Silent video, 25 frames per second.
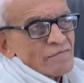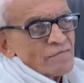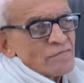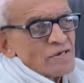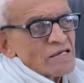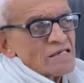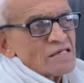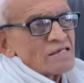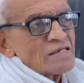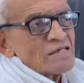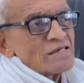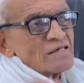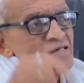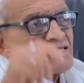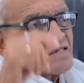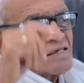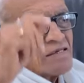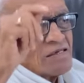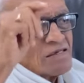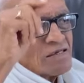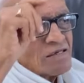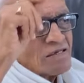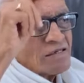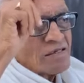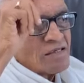But
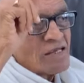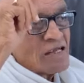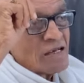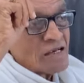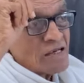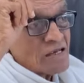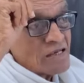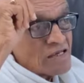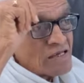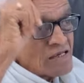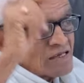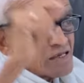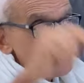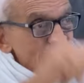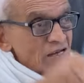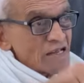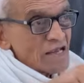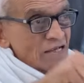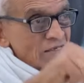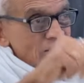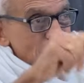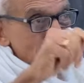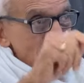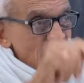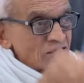the real
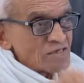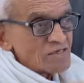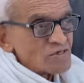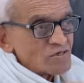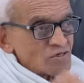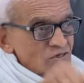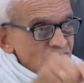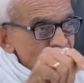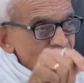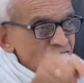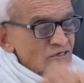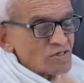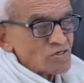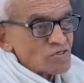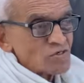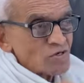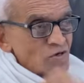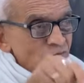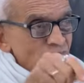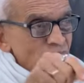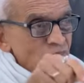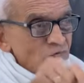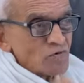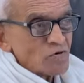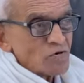existence
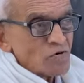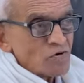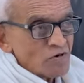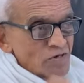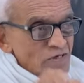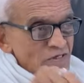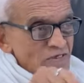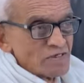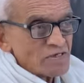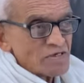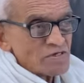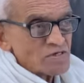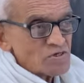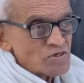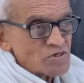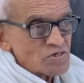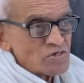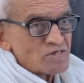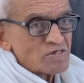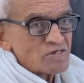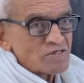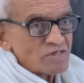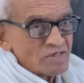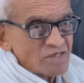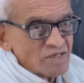of Lord
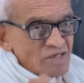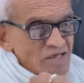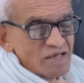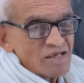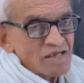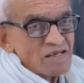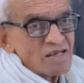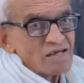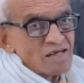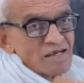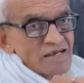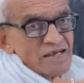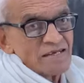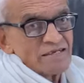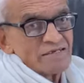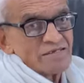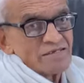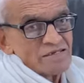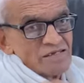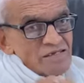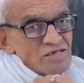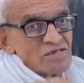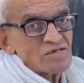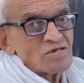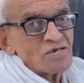Krishna, the real
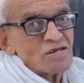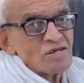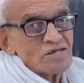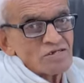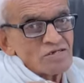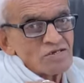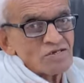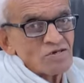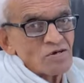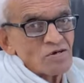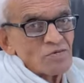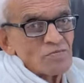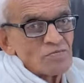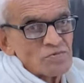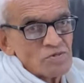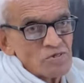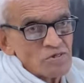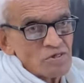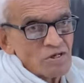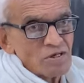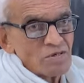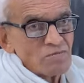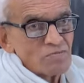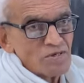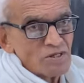existence of
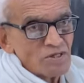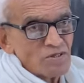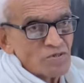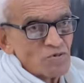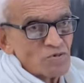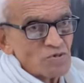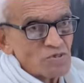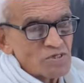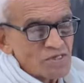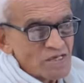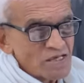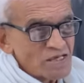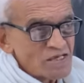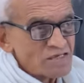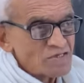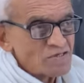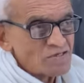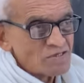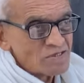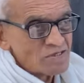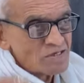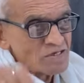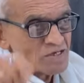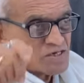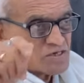Sri Aurobindo,
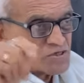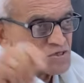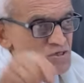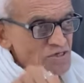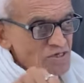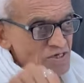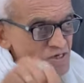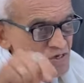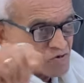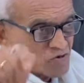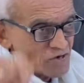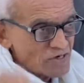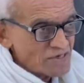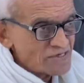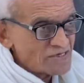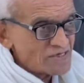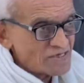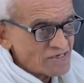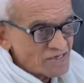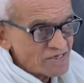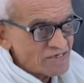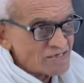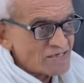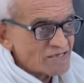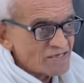says Krishna
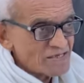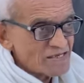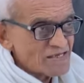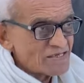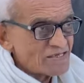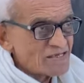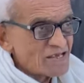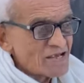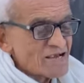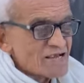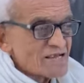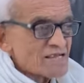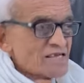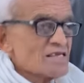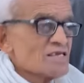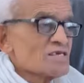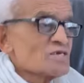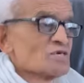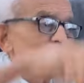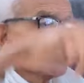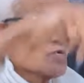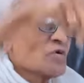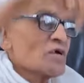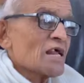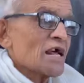consciousness,
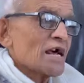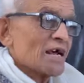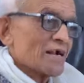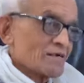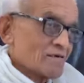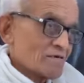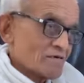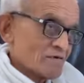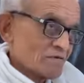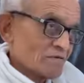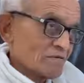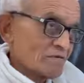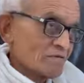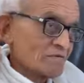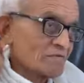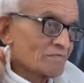is Virat.